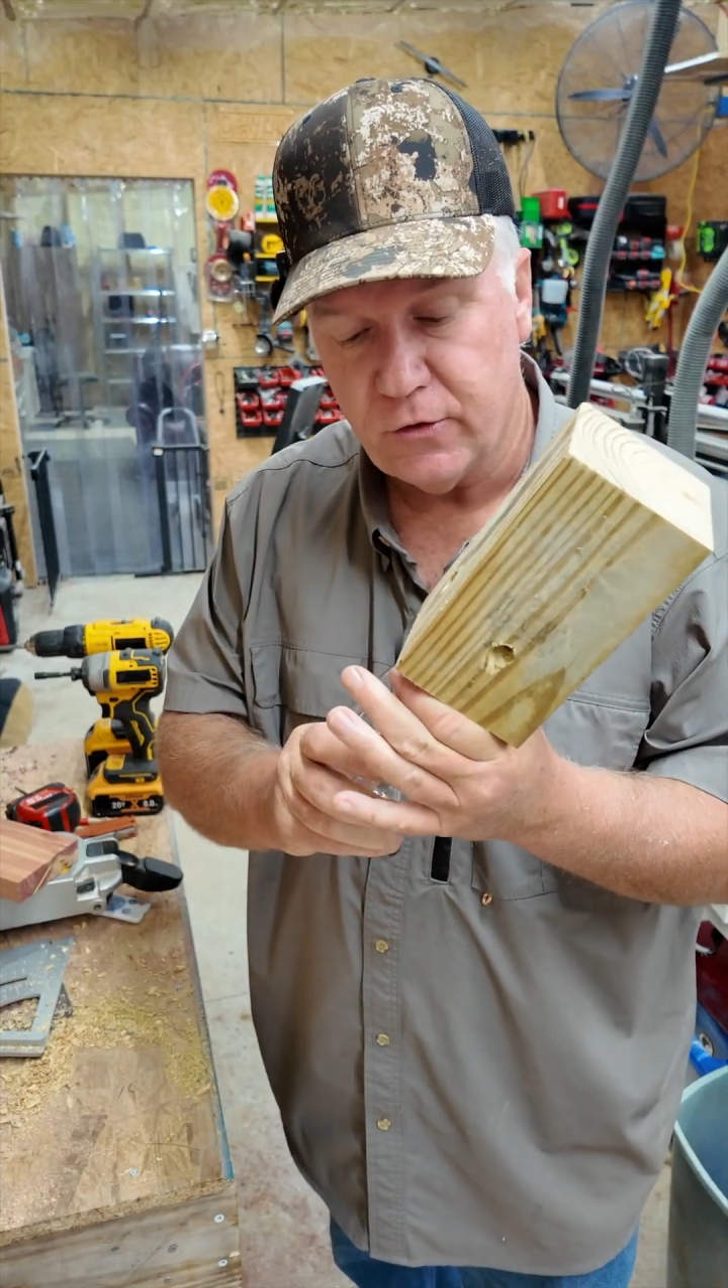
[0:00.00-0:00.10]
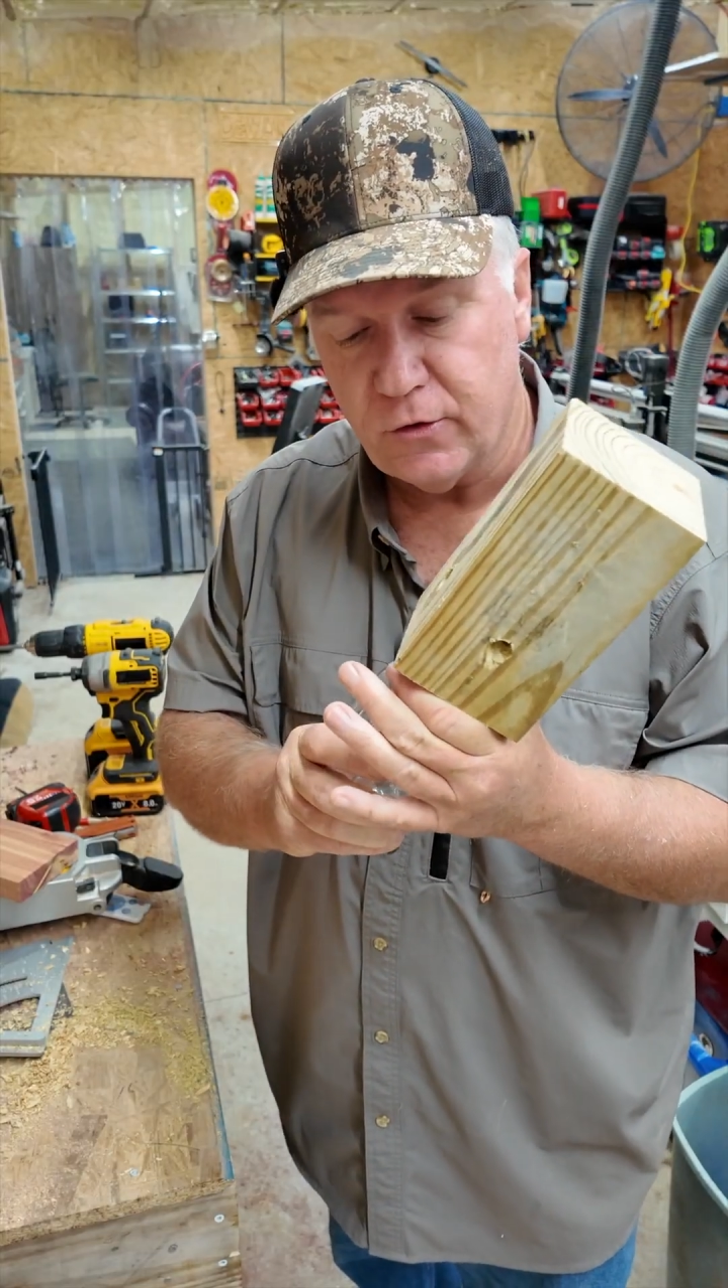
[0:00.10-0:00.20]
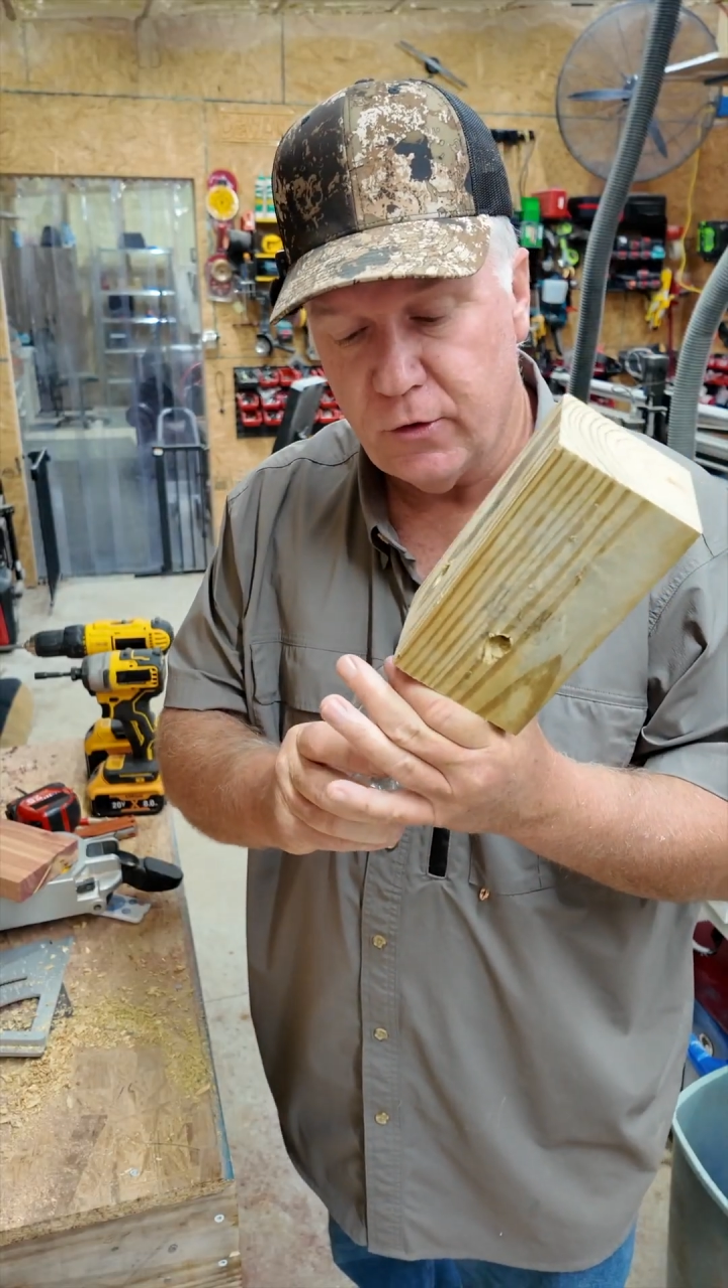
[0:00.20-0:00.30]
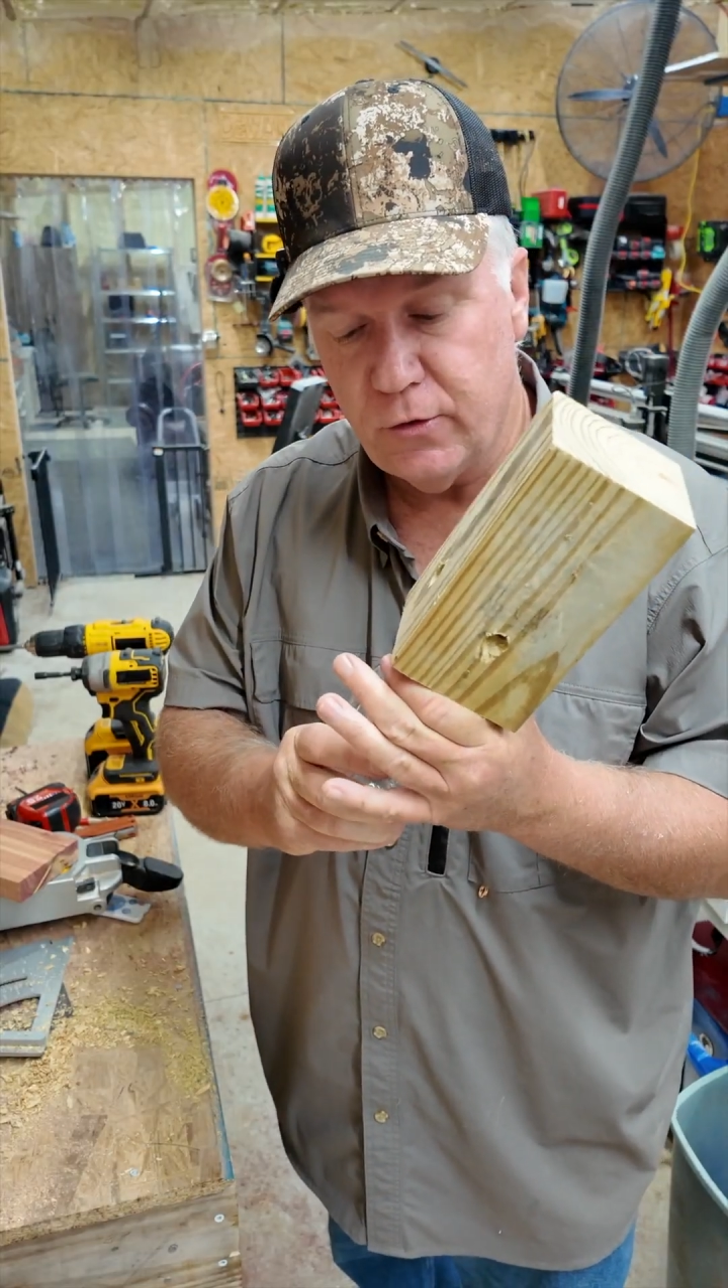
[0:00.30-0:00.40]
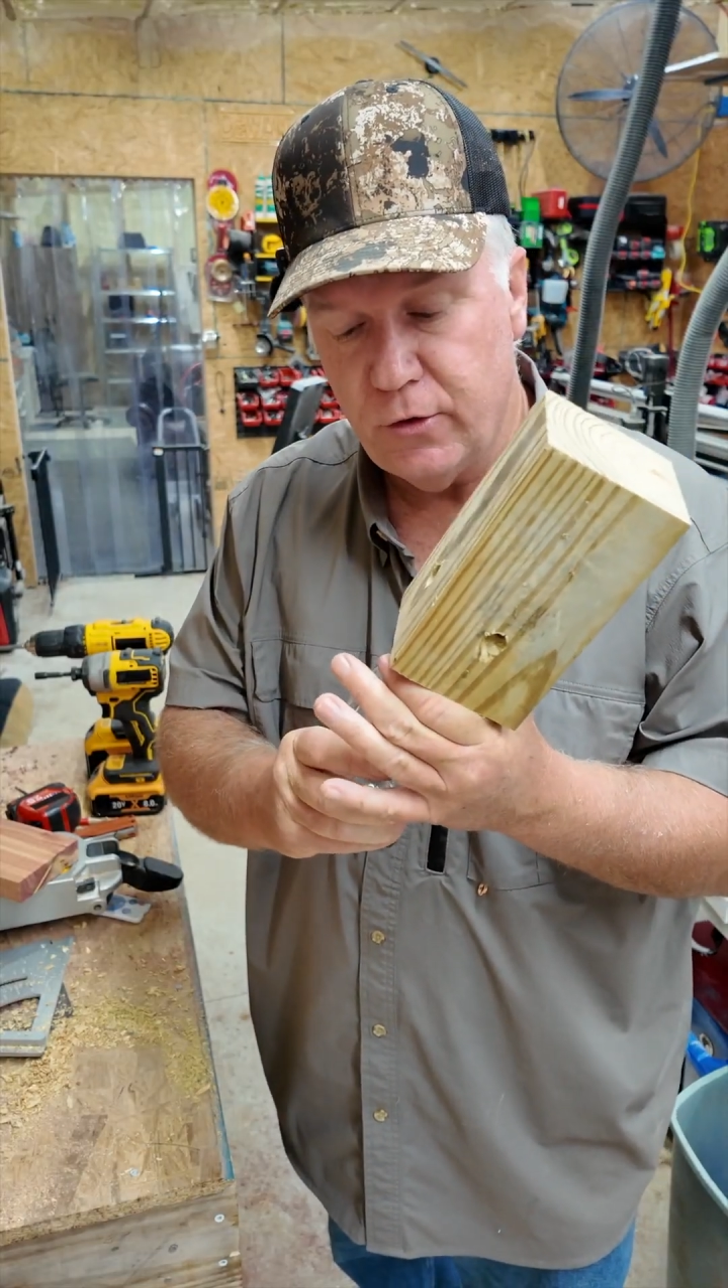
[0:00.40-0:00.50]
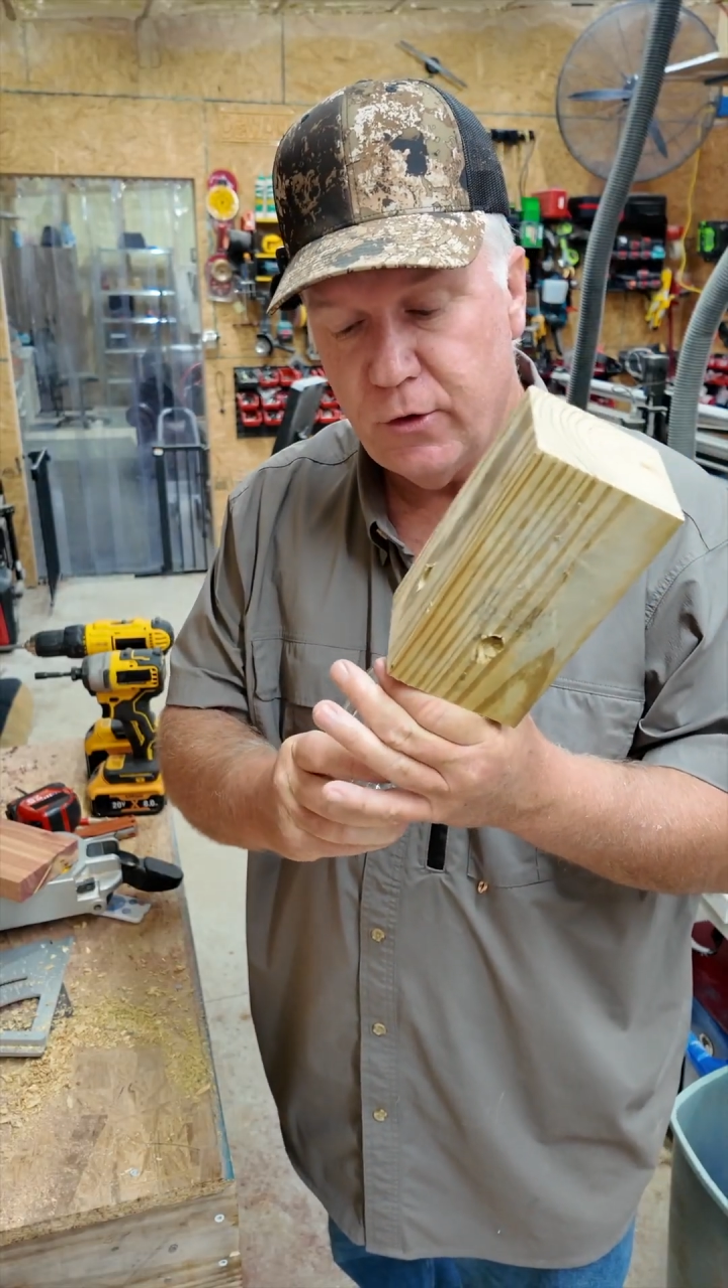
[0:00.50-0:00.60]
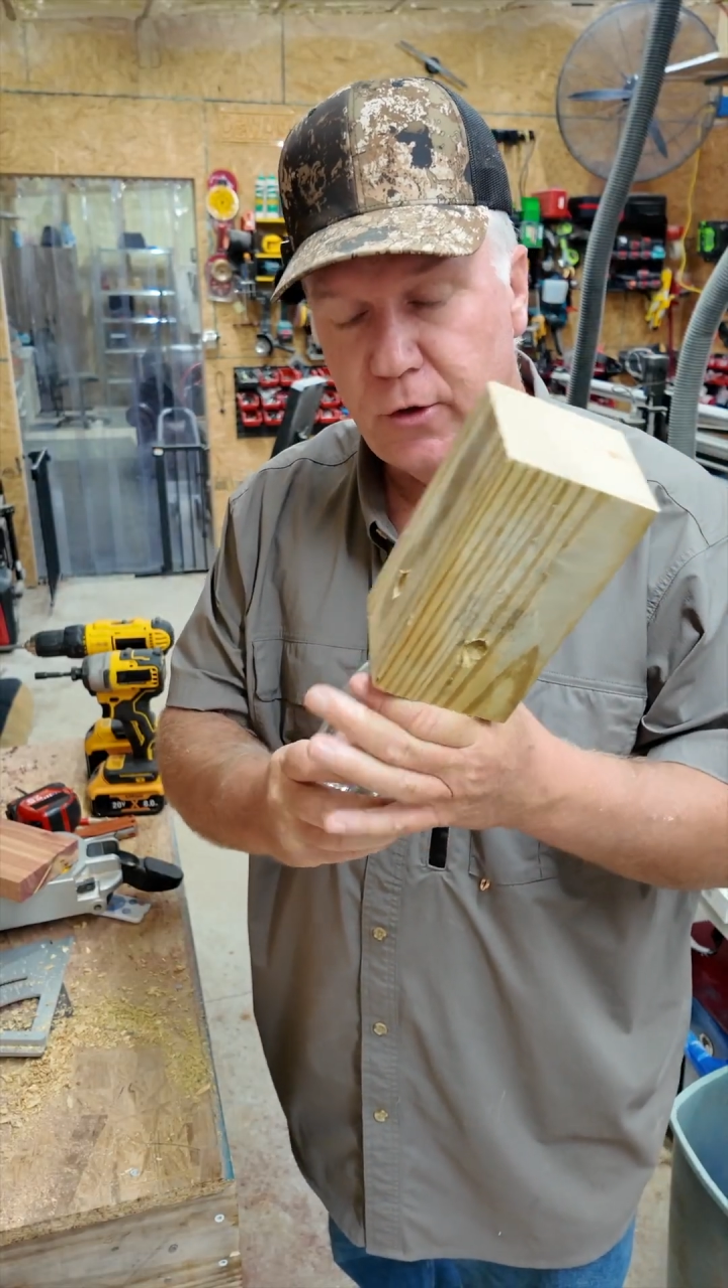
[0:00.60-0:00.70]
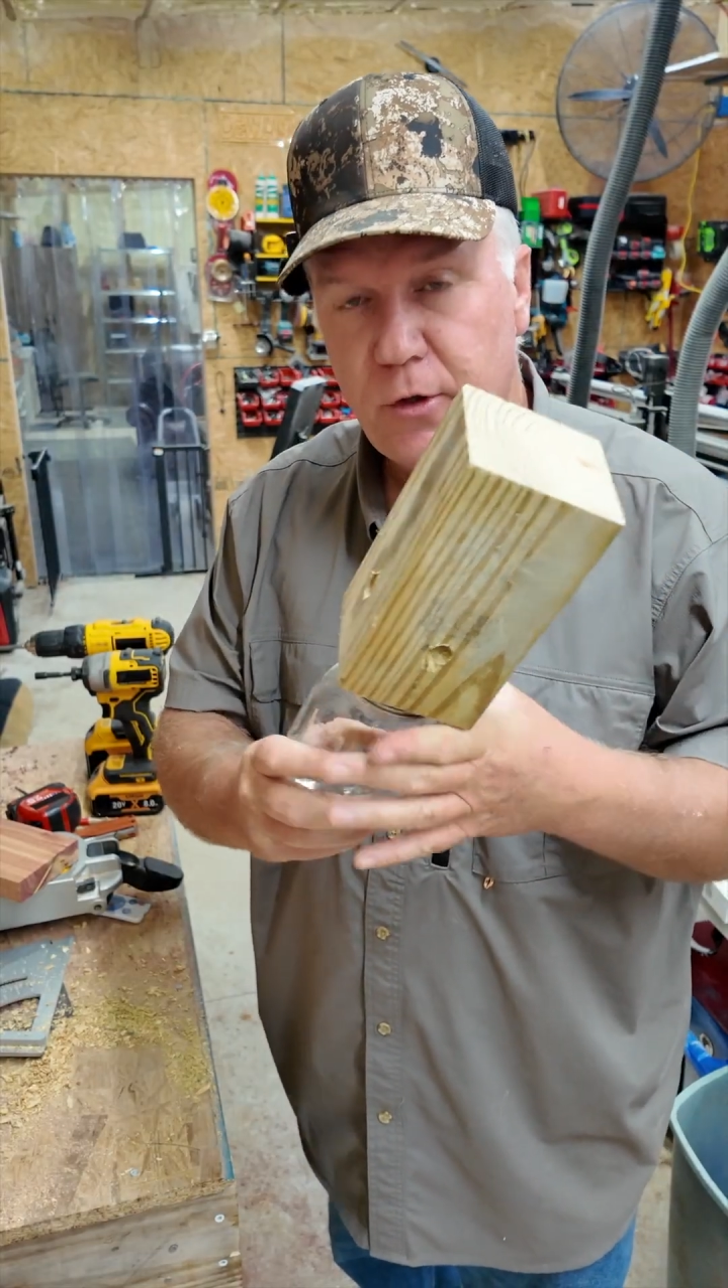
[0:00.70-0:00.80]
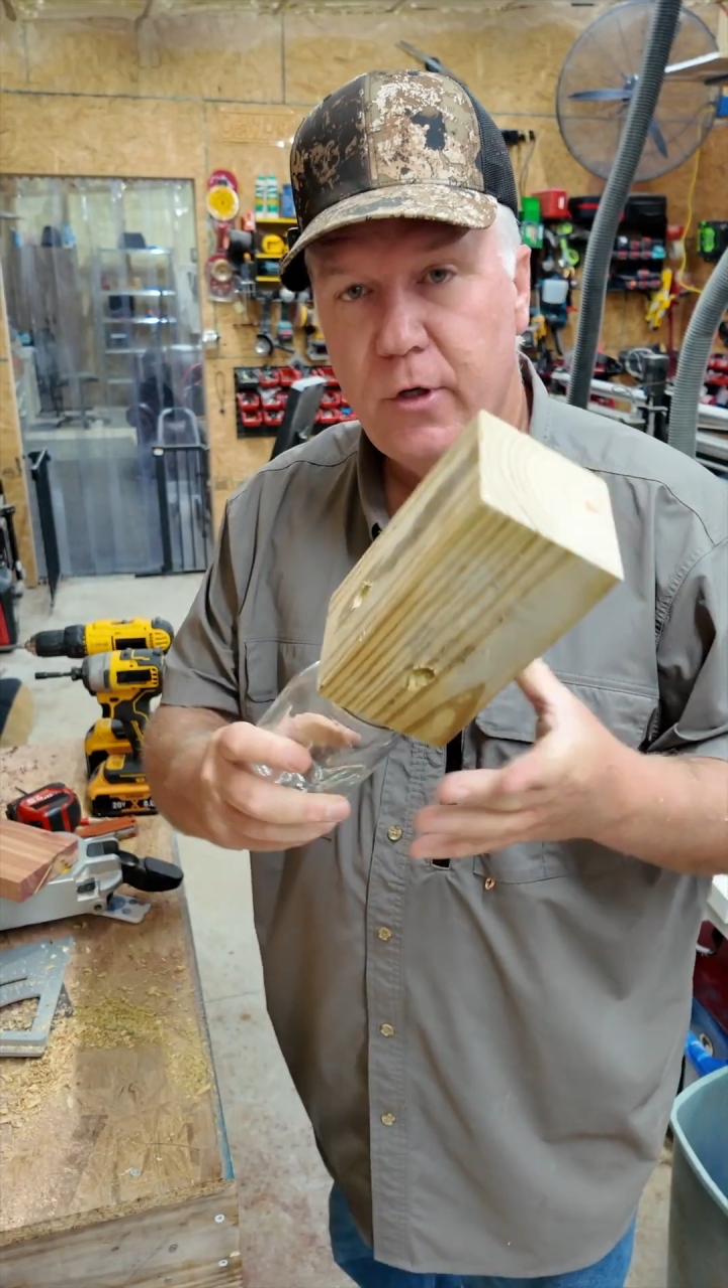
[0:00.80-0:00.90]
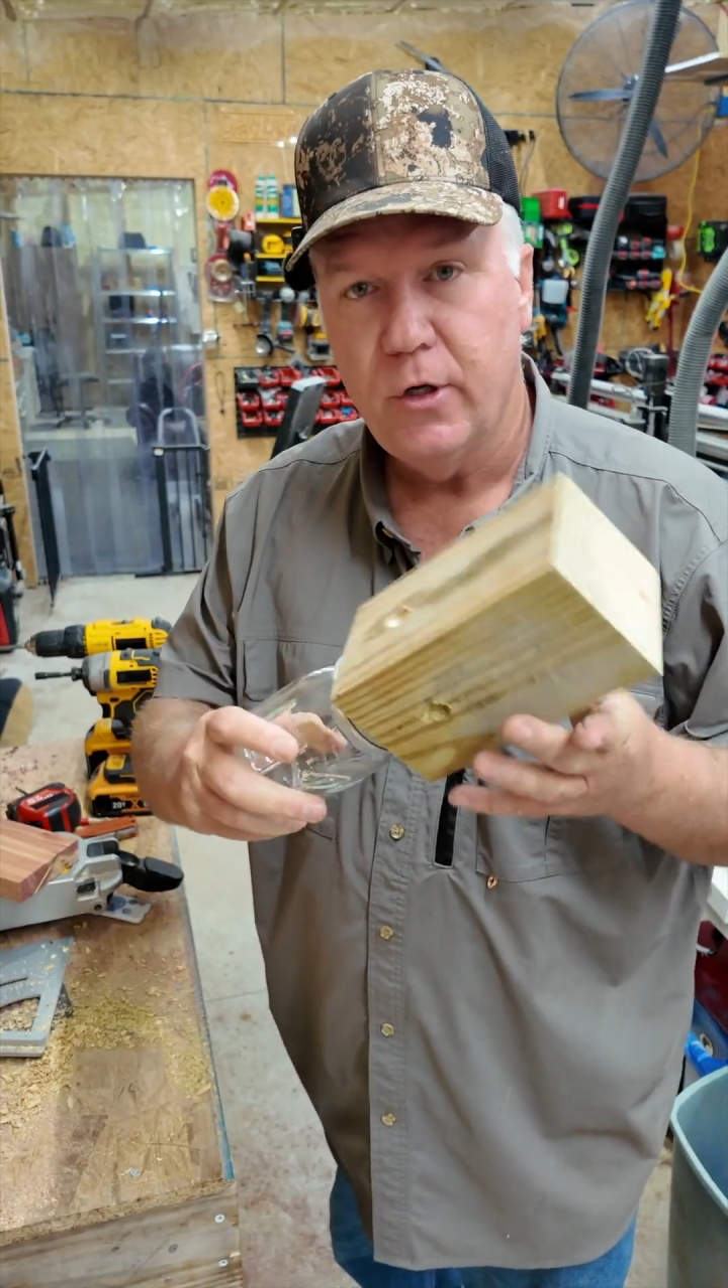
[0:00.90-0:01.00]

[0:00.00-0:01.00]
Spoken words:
screw your